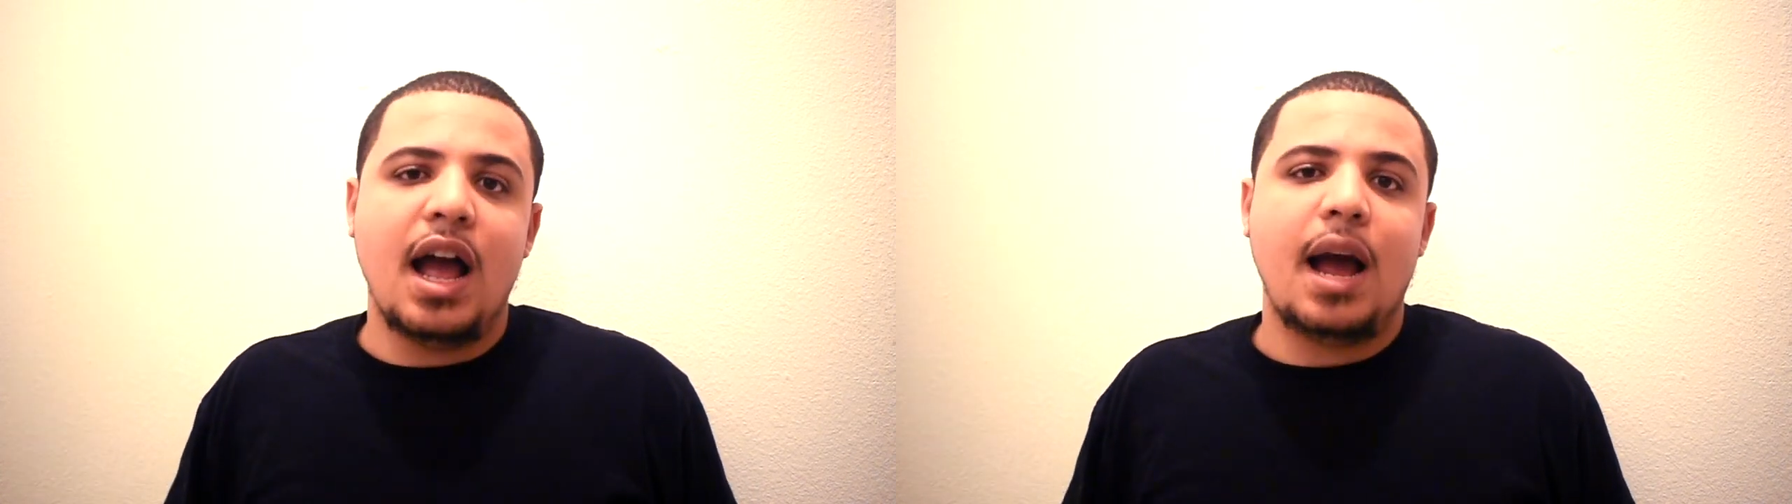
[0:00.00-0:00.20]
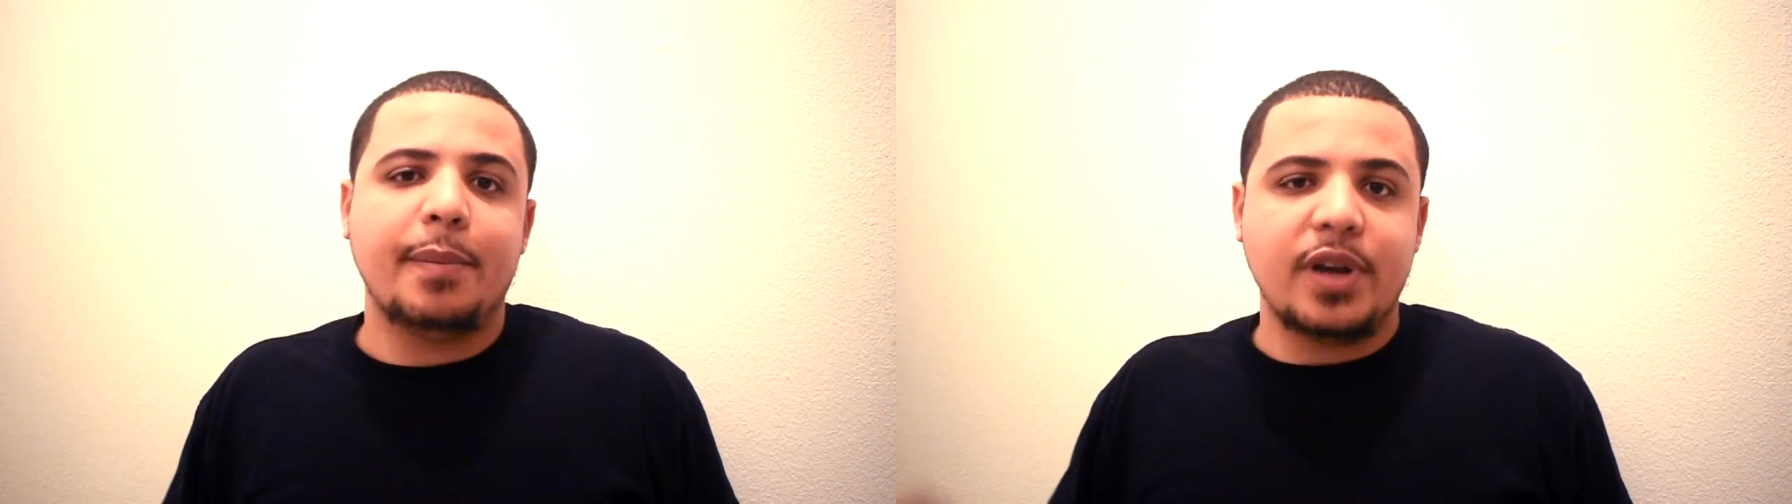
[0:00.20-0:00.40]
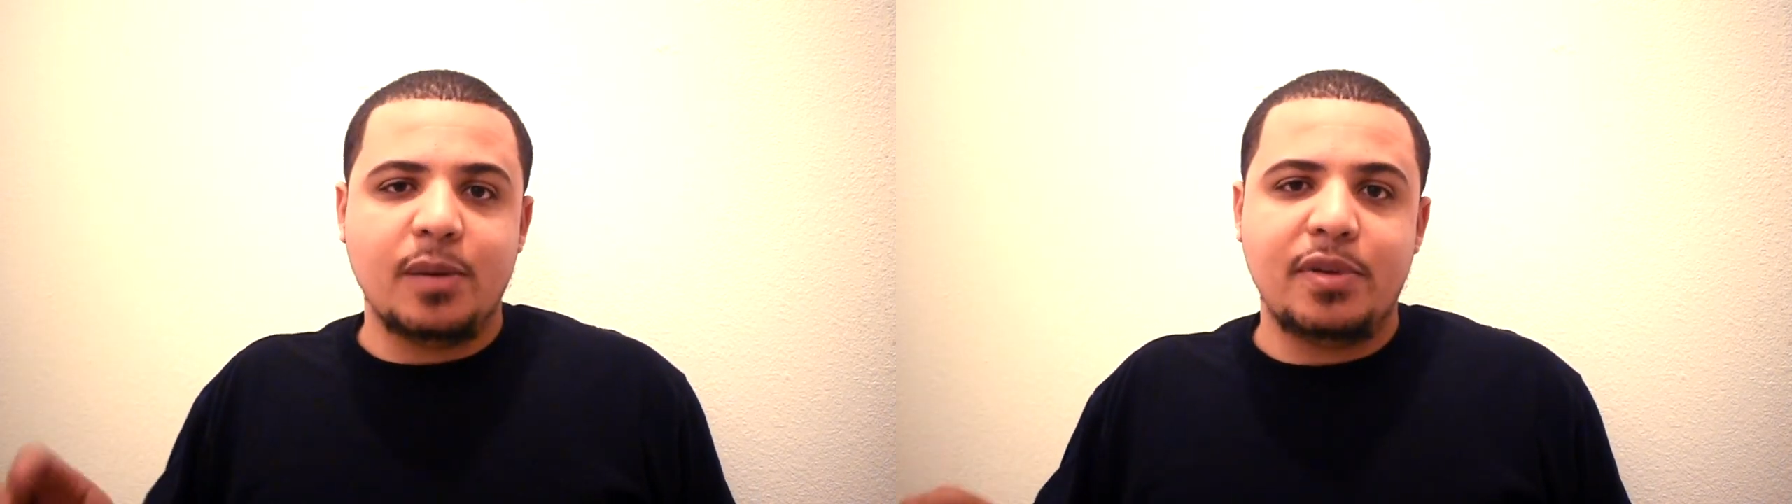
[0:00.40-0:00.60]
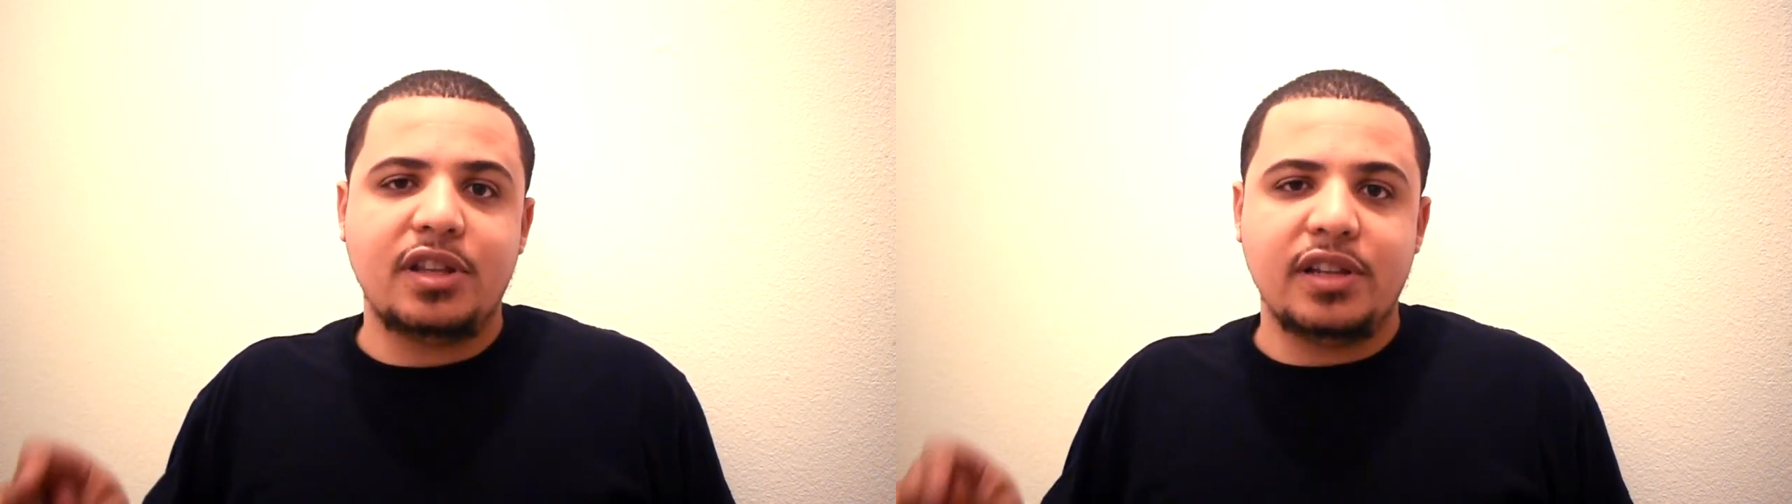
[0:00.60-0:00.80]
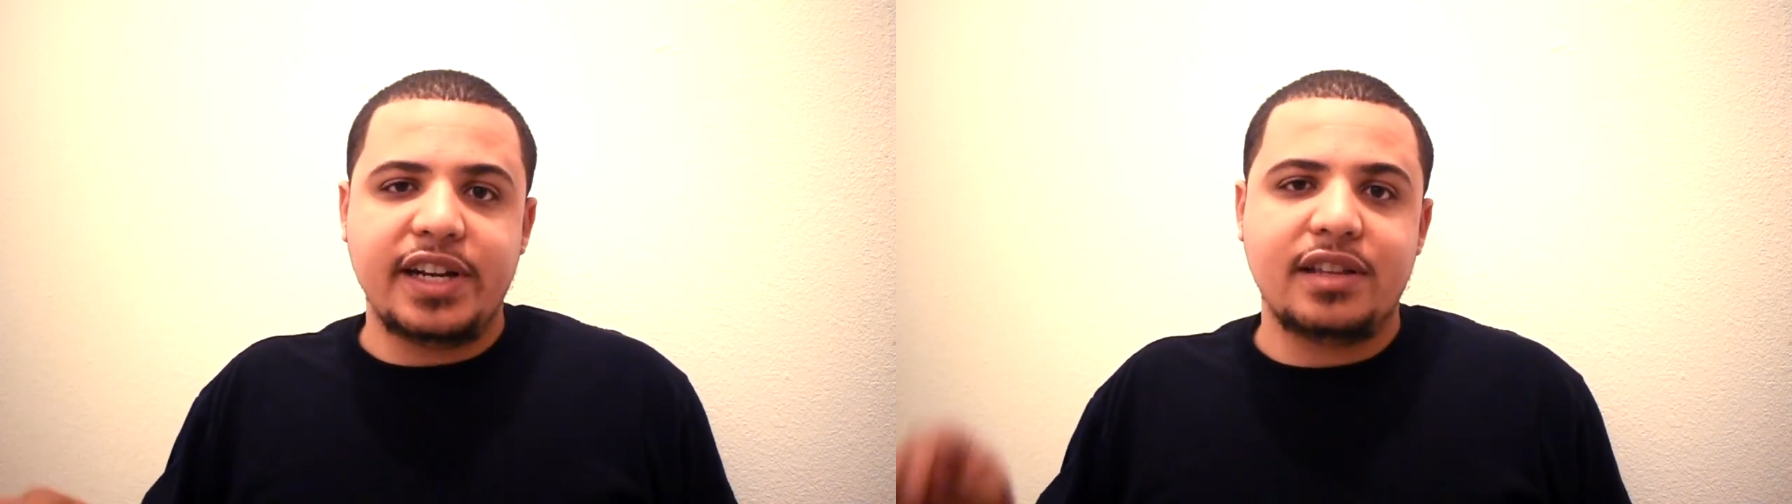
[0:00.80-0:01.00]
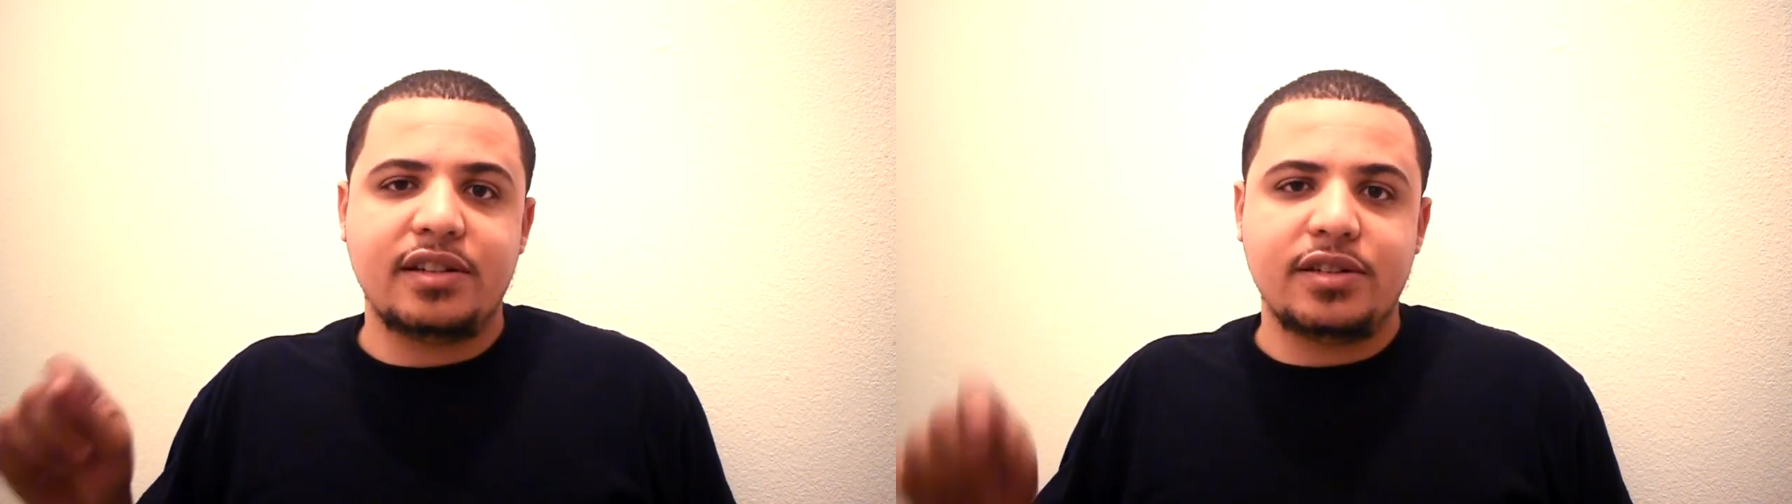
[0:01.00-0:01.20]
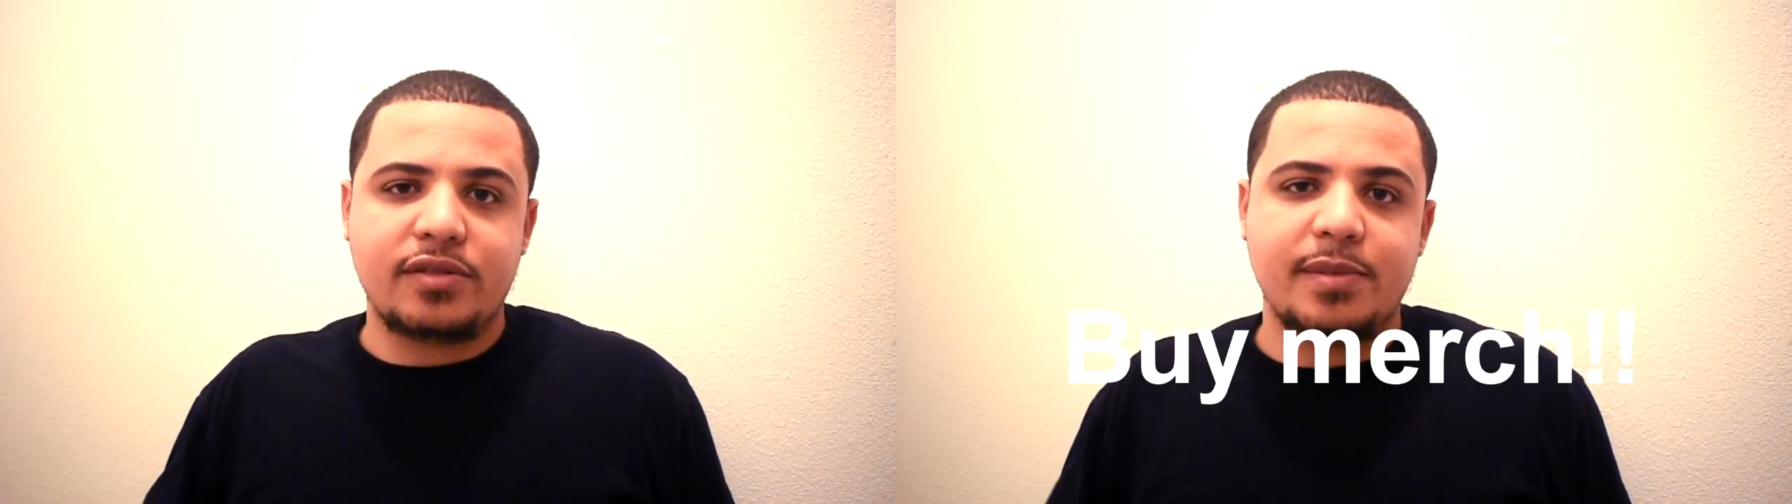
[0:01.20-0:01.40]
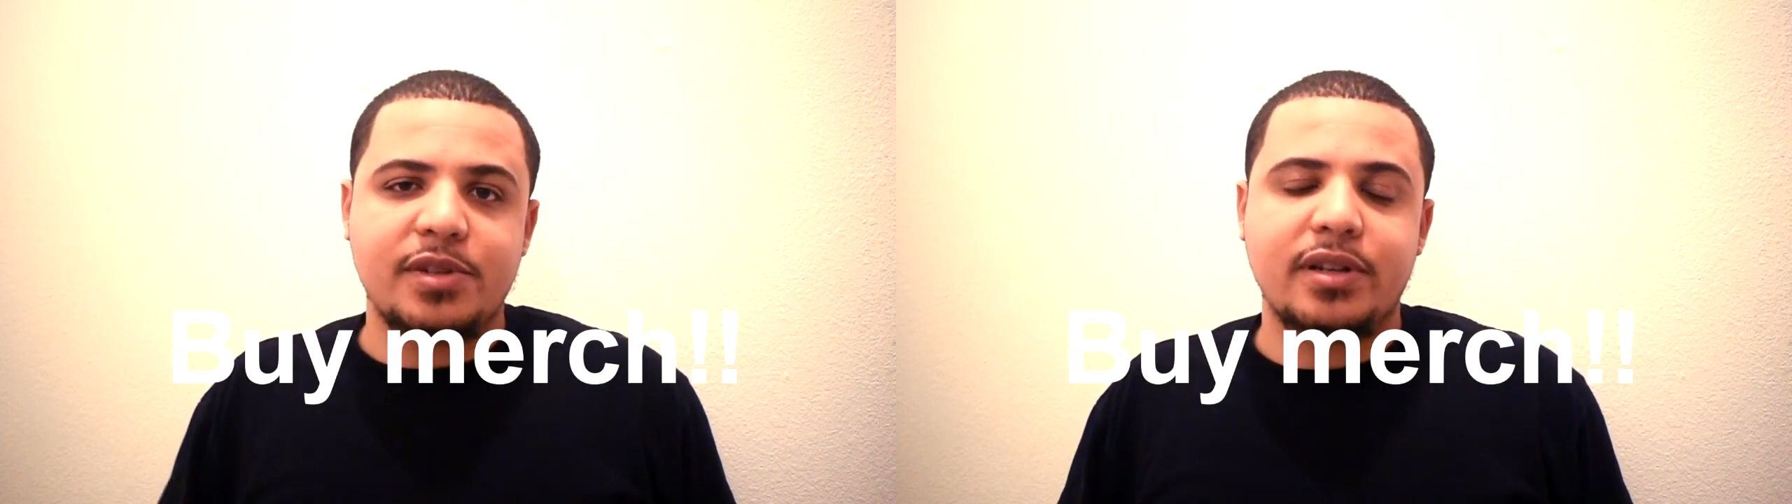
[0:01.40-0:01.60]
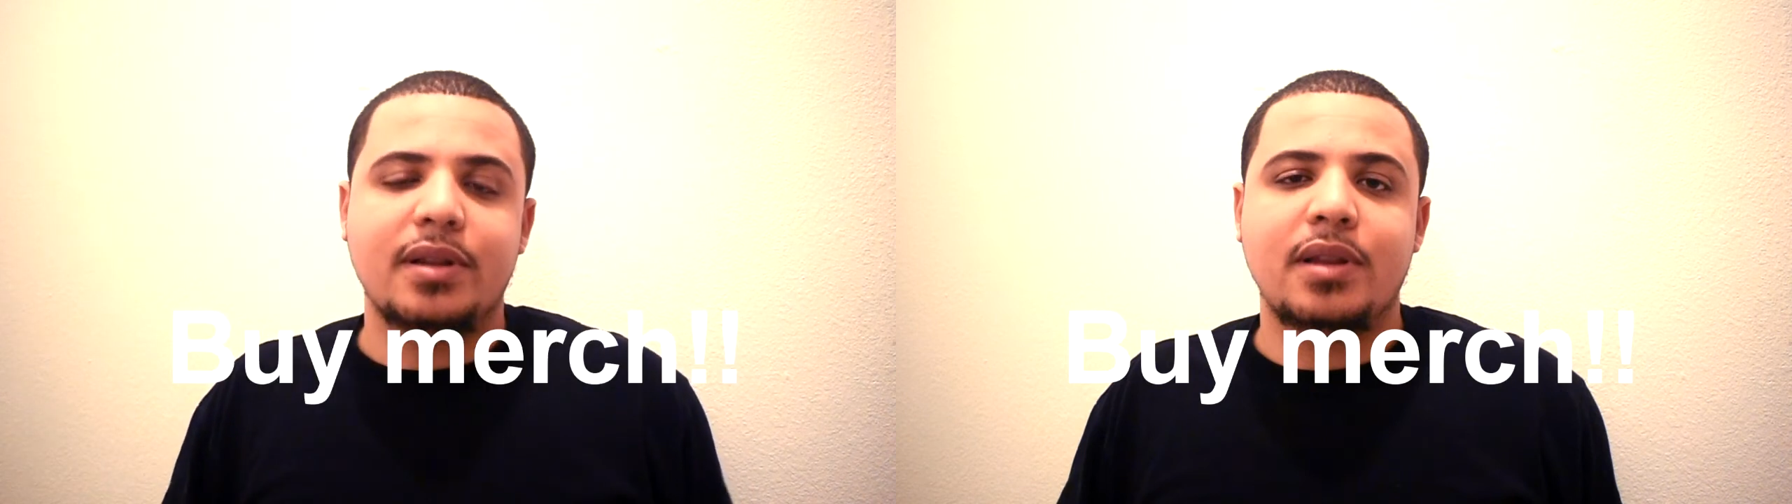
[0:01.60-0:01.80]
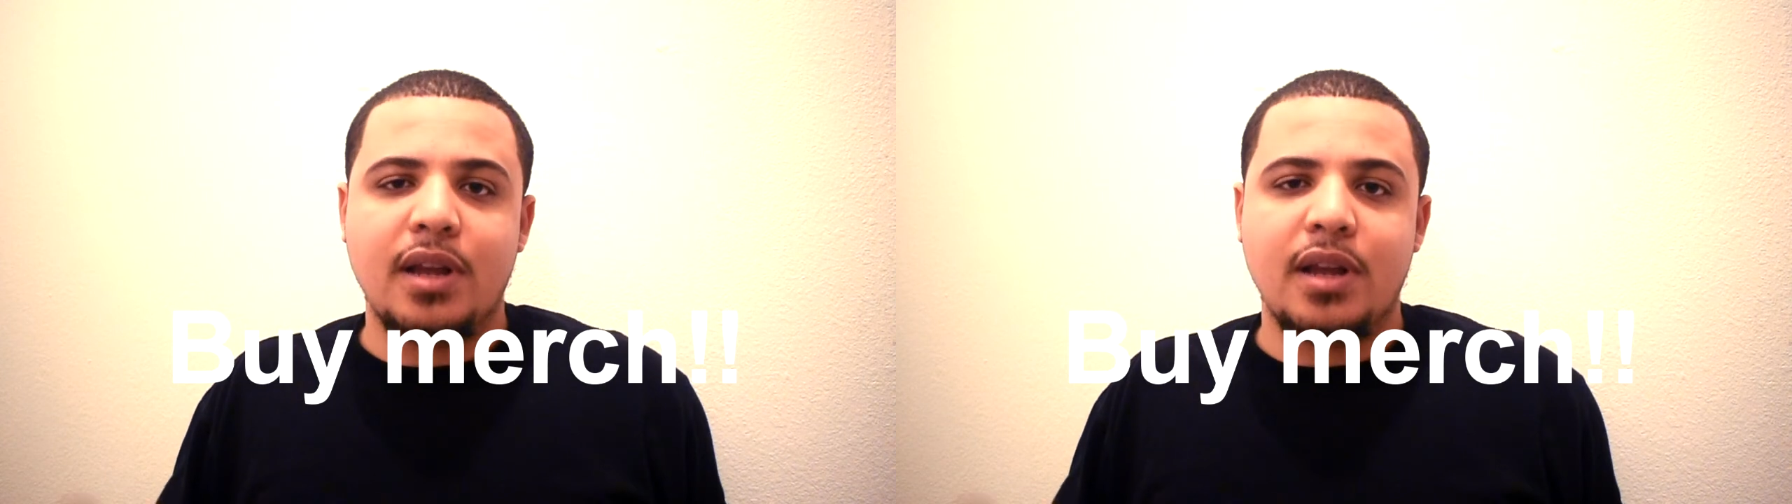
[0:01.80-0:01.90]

I'm gonna put the link in the description.